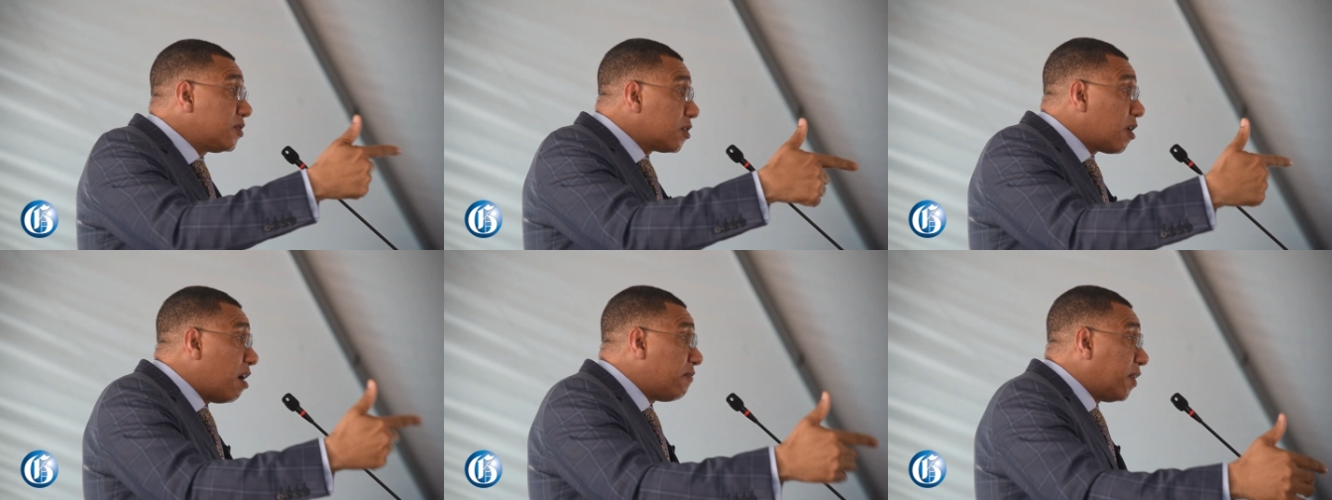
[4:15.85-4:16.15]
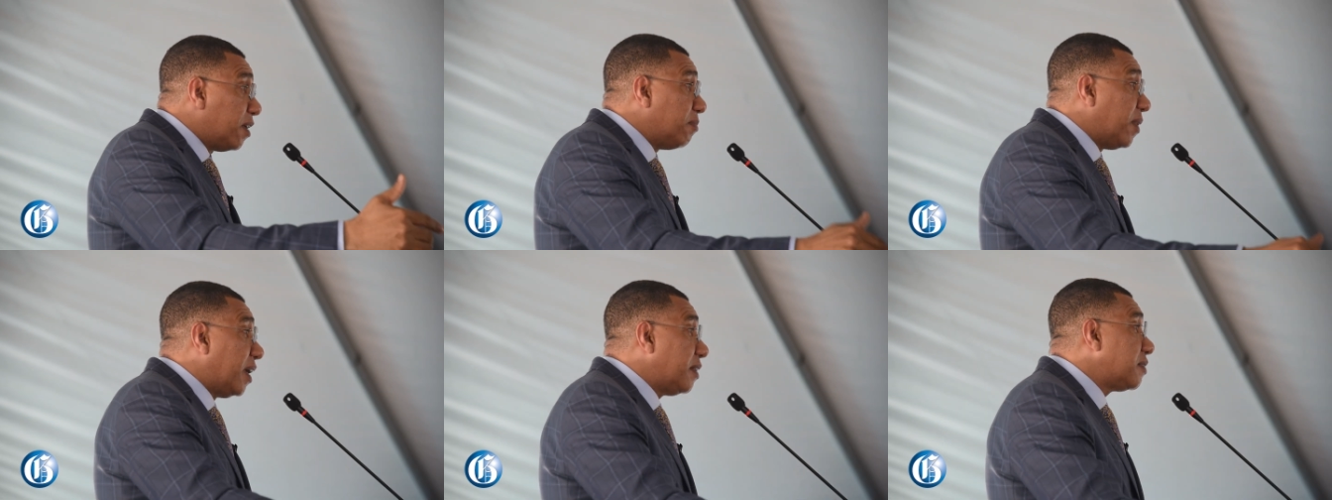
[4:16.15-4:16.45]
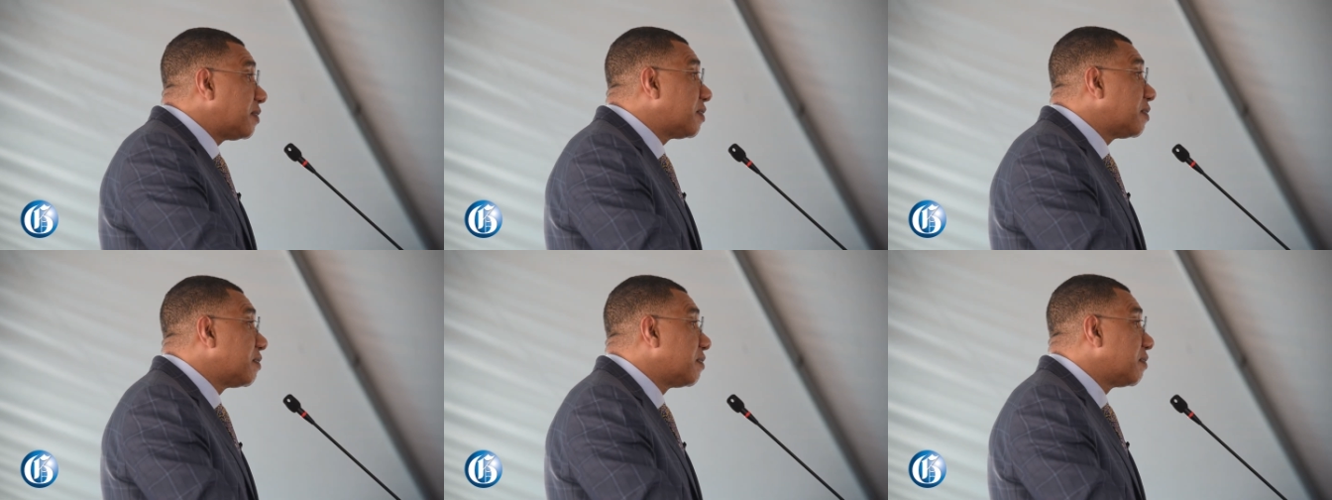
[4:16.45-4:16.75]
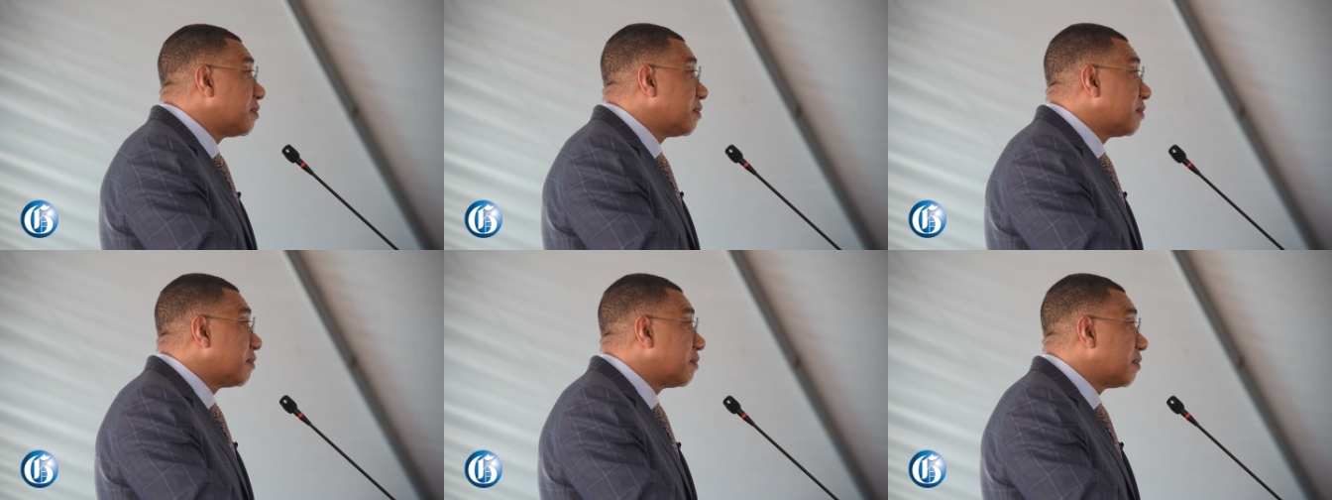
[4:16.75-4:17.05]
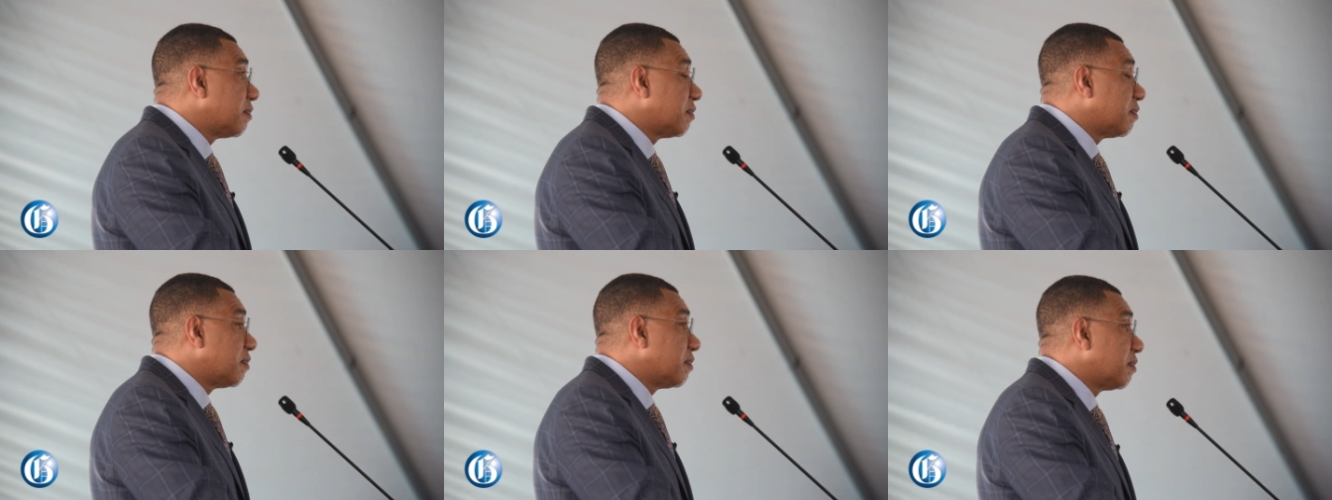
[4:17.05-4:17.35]
his
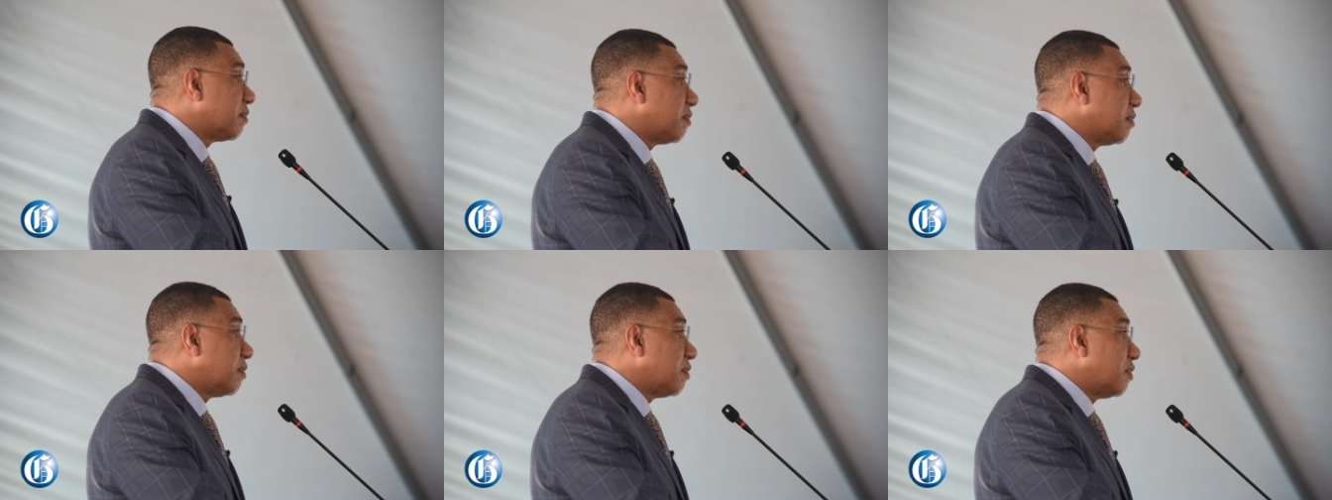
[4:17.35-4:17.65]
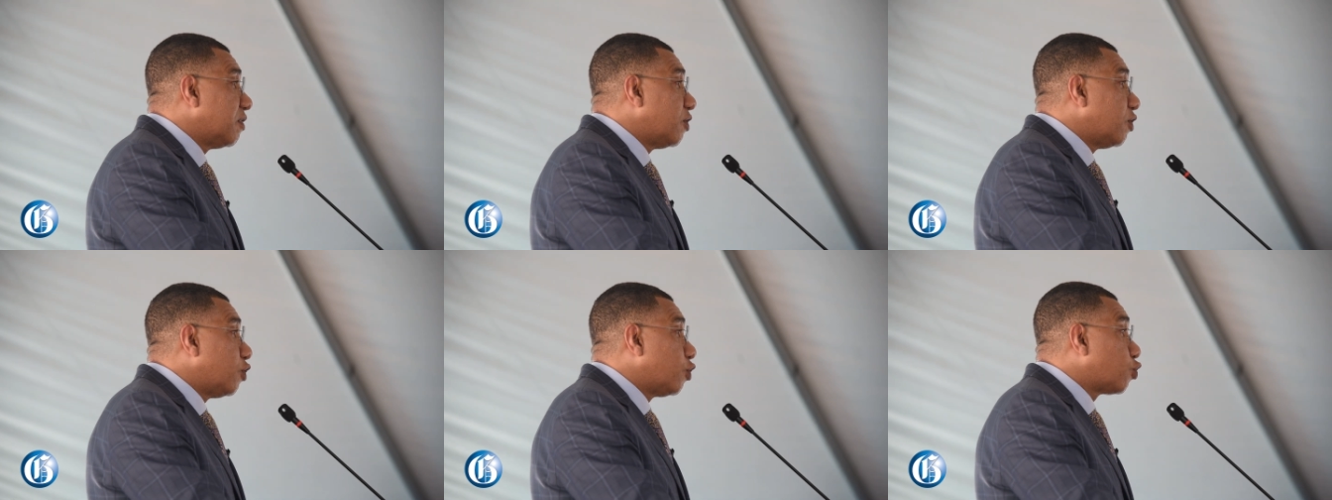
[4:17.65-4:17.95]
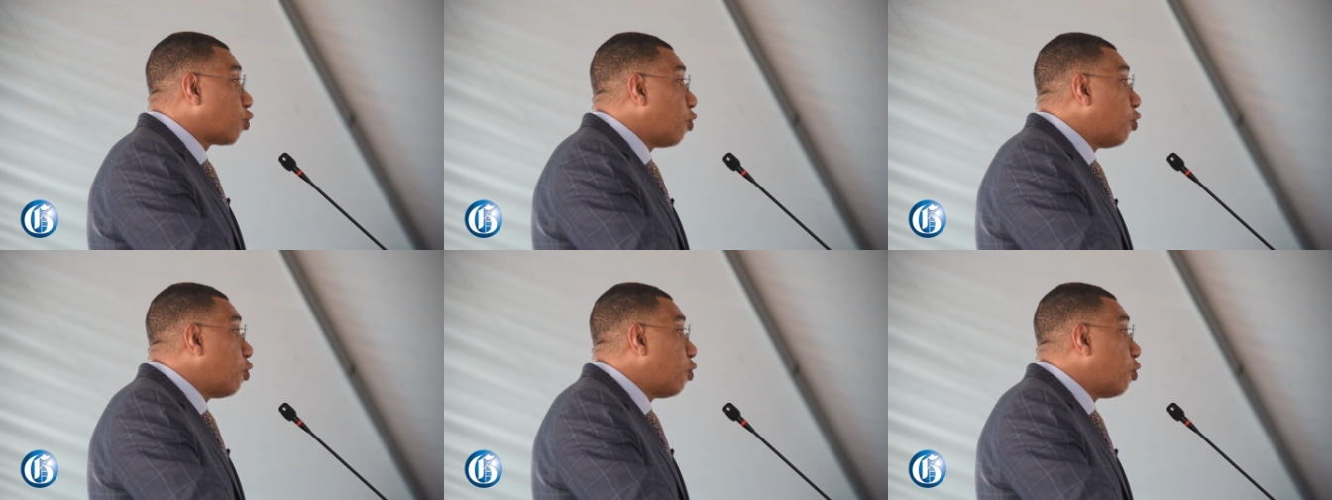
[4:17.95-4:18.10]
government